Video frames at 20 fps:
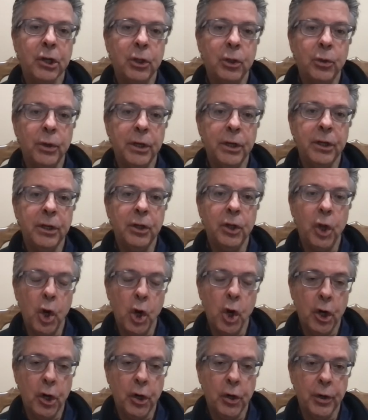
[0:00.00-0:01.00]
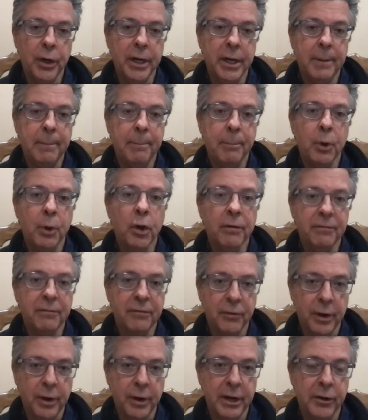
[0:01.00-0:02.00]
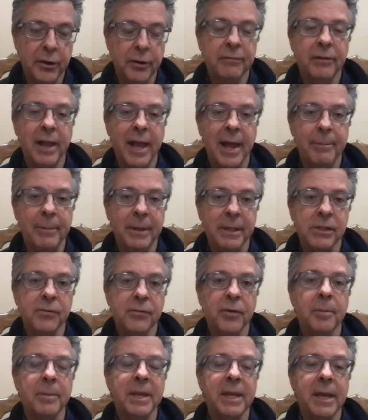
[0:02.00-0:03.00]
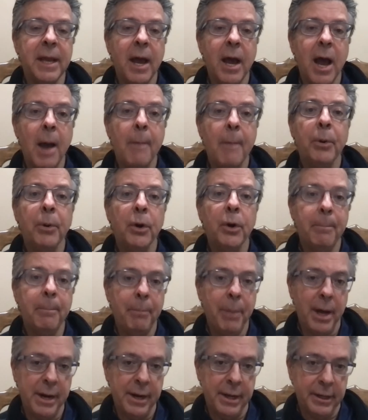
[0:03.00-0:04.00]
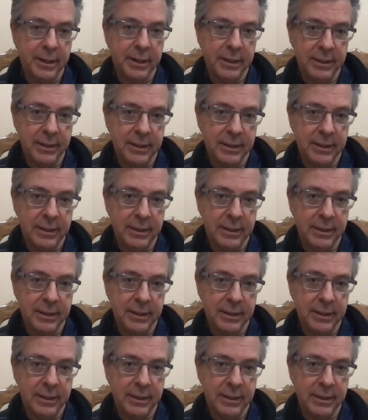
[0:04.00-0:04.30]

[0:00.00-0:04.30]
gluteal artery perforator flap. It's from the upper buttock.